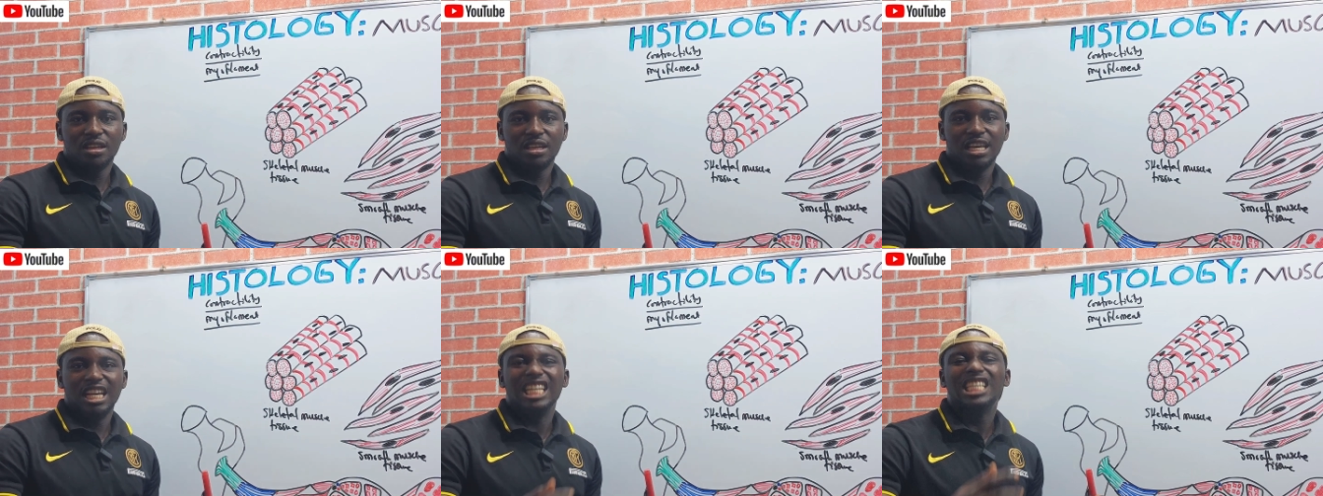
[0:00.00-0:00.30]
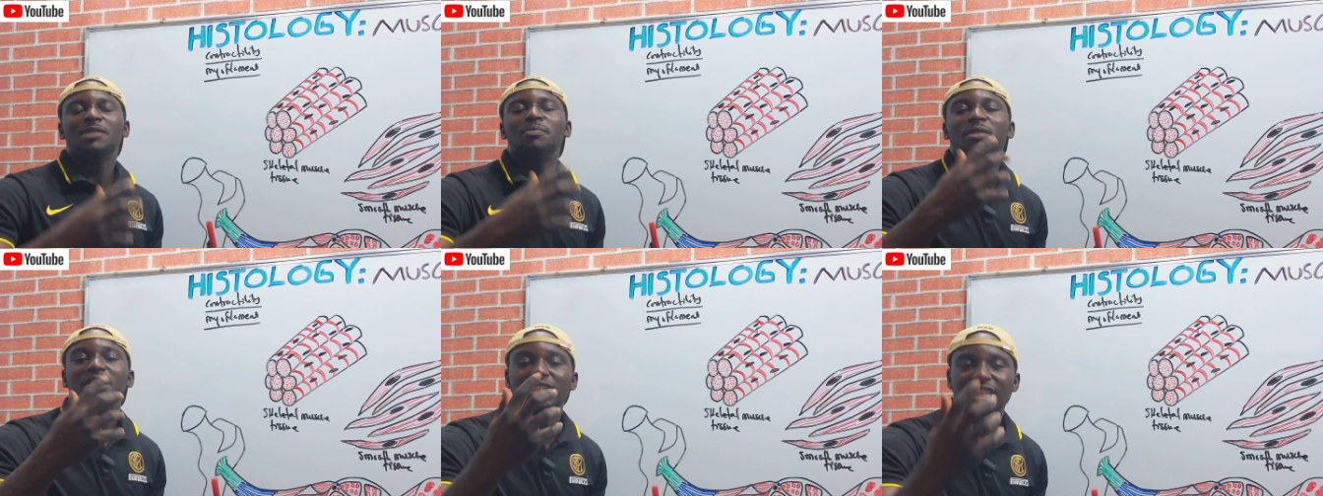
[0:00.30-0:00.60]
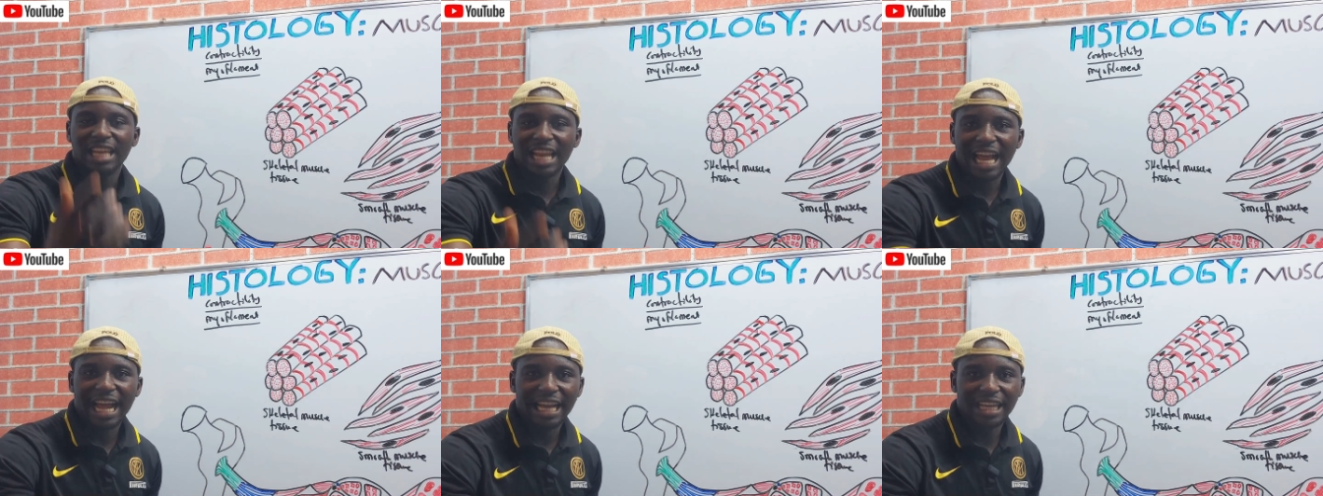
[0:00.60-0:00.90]
a
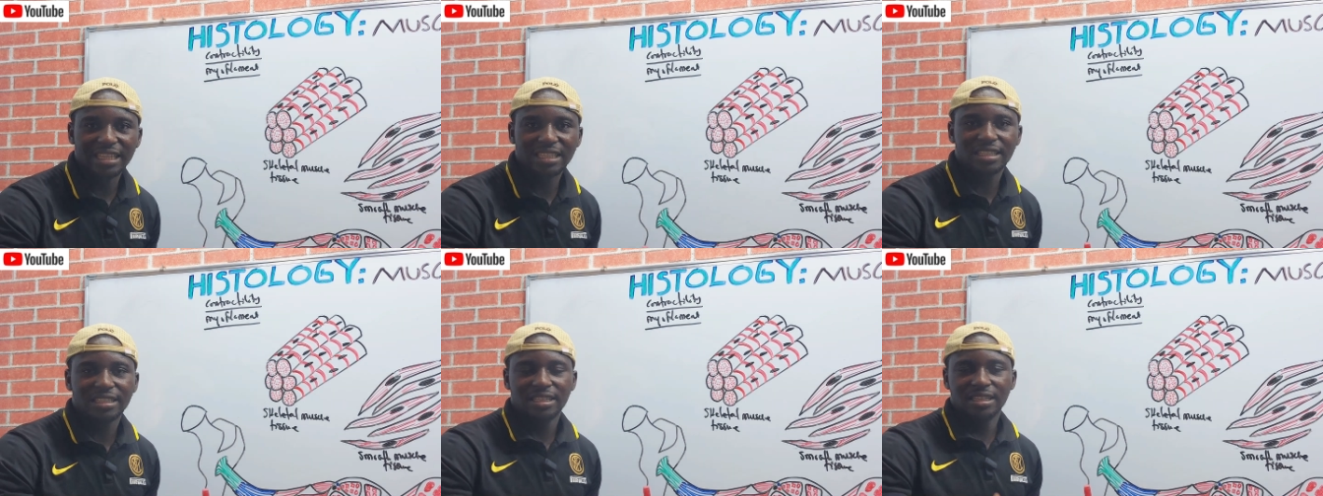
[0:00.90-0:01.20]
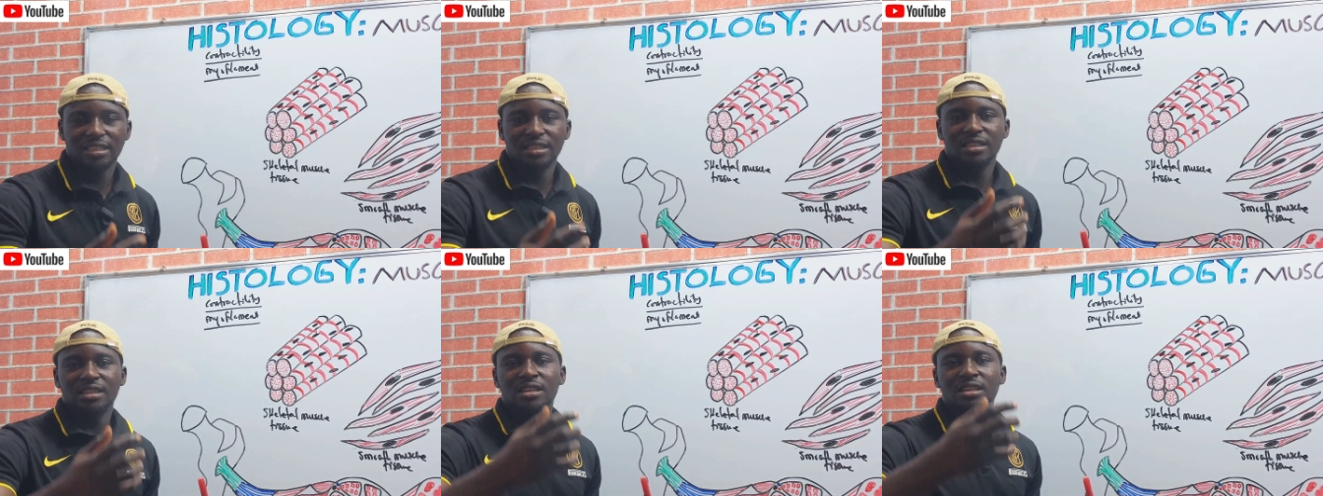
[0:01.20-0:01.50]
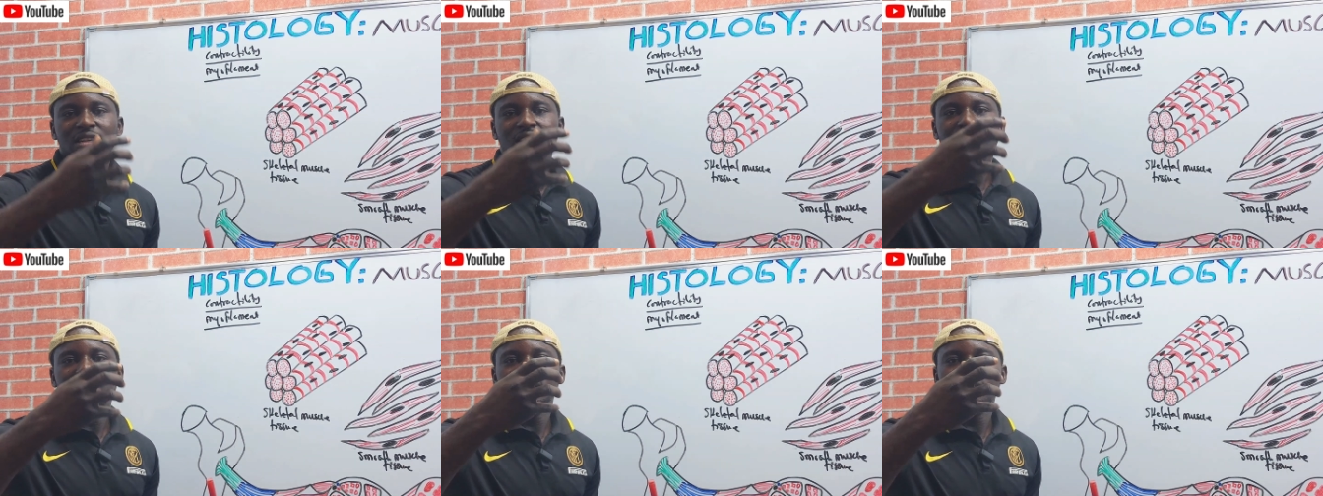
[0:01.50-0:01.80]
specialized
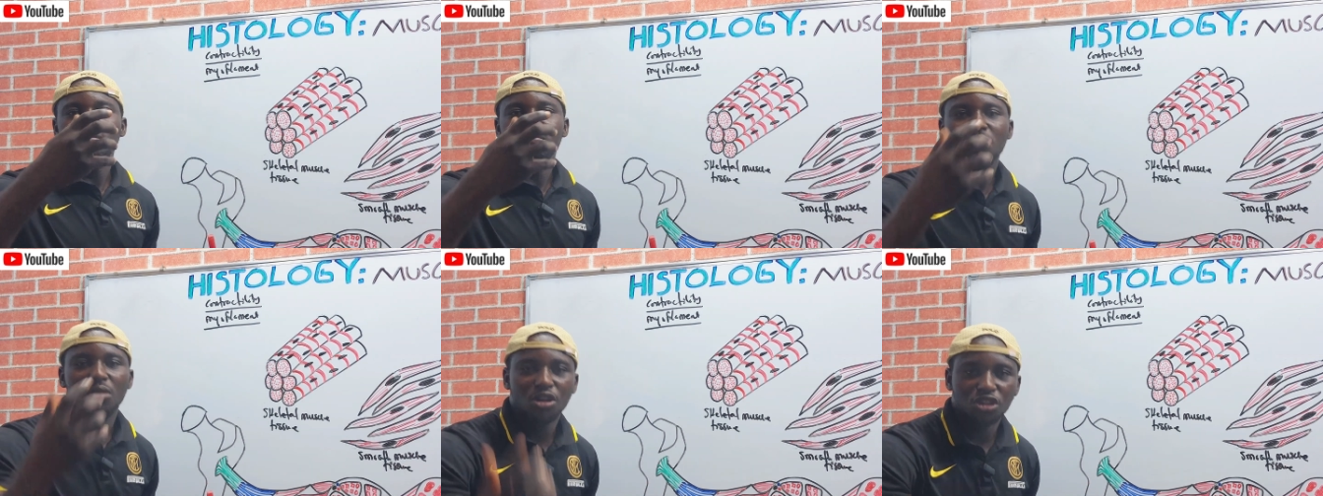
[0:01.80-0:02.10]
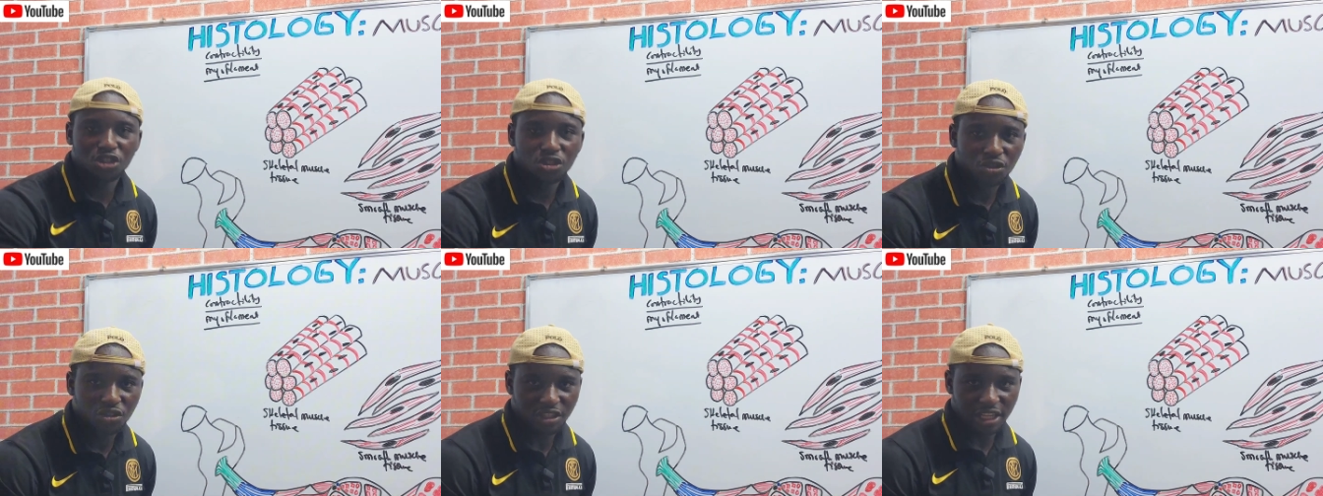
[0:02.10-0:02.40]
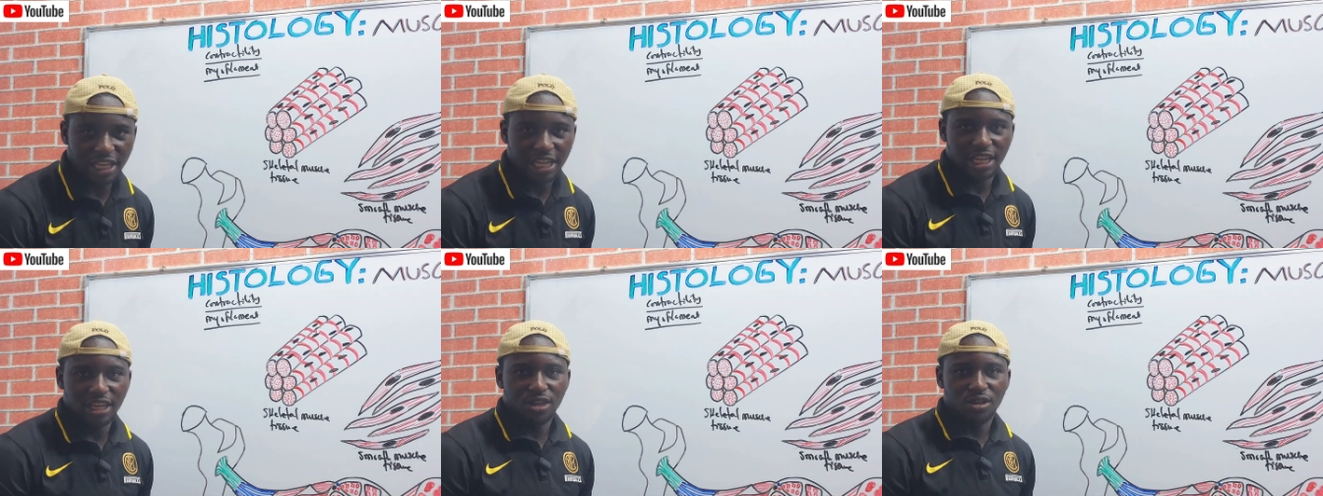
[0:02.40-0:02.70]
muscle cell,